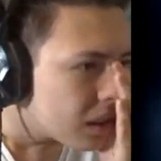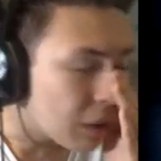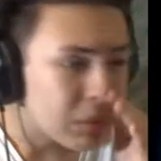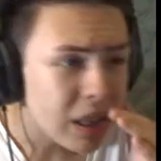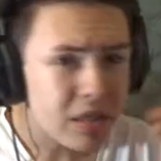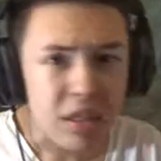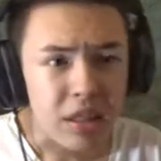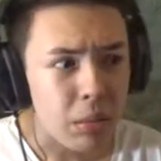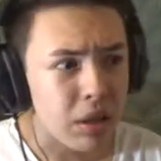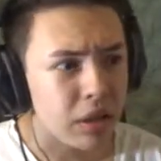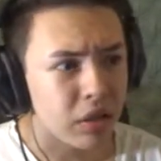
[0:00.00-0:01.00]
I'm guessing they
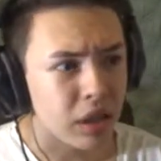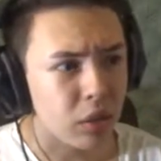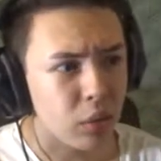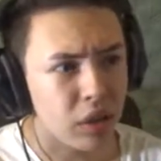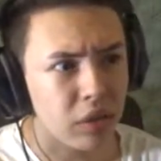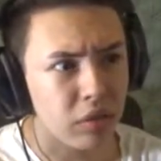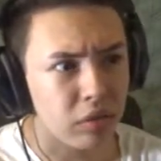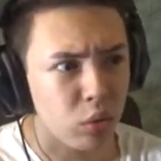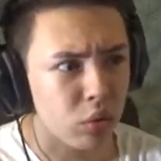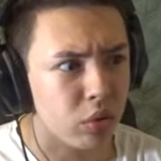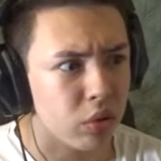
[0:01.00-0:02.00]
mean like around
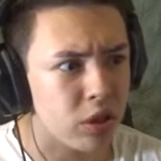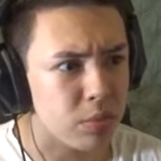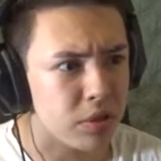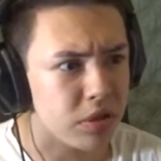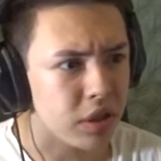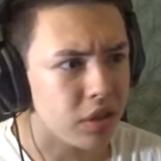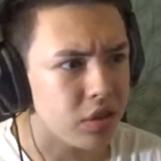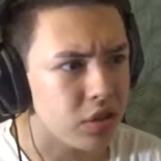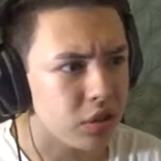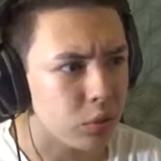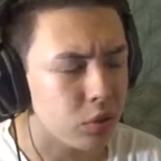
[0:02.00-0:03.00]
Christmas of next
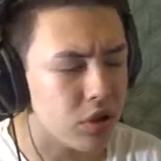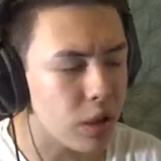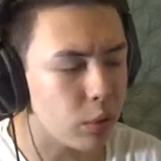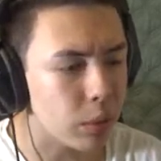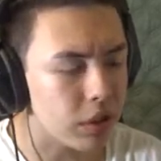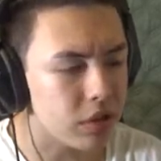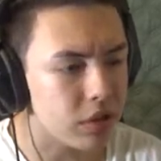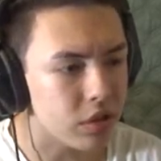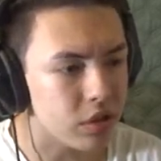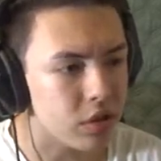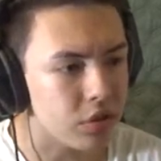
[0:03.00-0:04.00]
year, which that would make
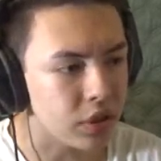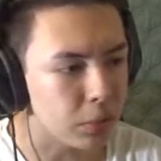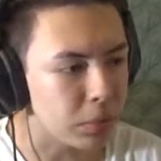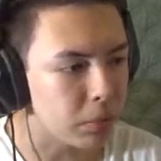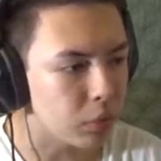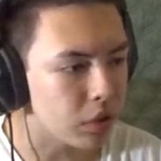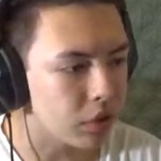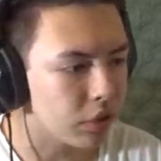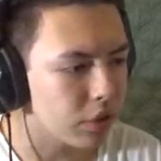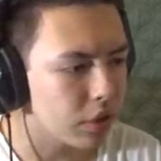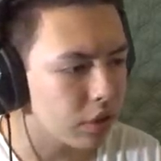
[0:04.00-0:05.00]
sense,
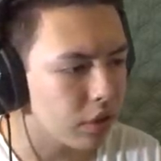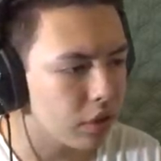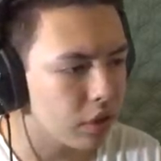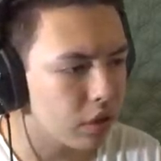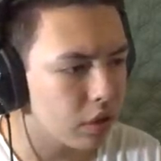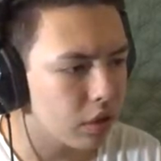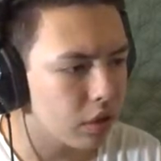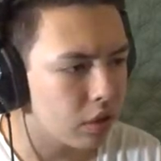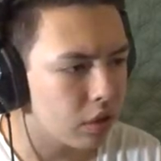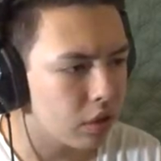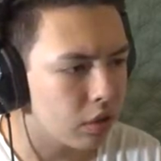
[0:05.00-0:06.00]
development-wise.
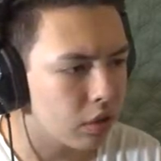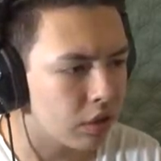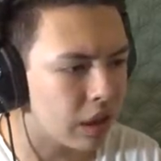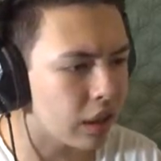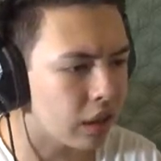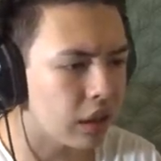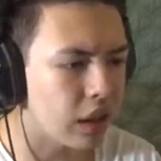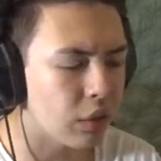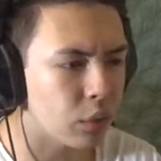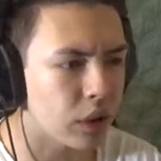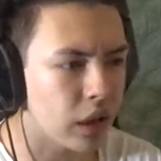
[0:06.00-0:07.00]
That and
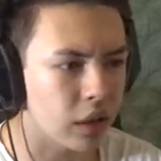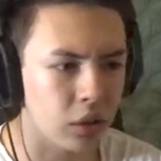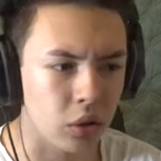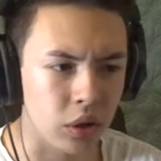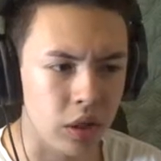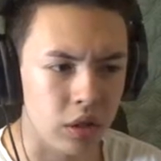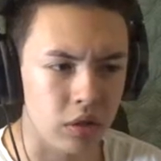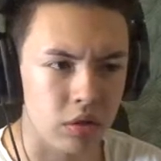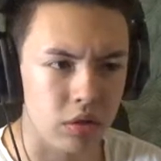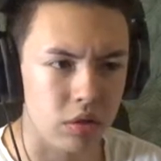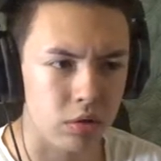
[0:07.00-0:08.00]
every Halo
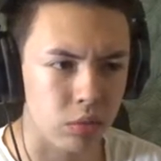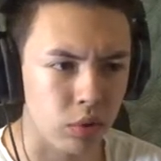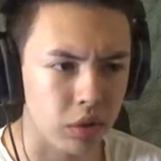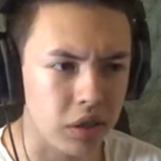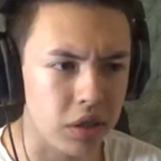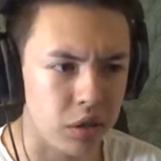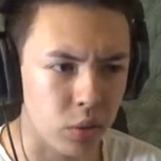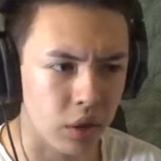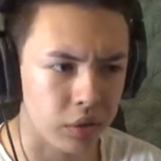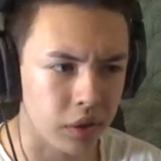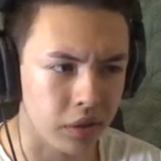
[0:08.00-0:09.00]
has released
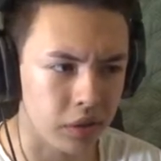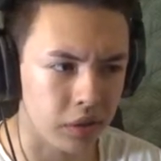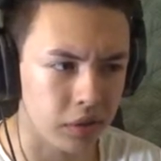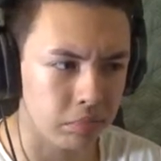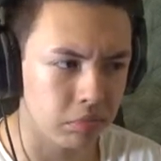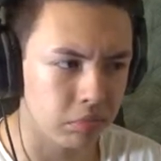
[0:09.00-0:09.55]
around that time.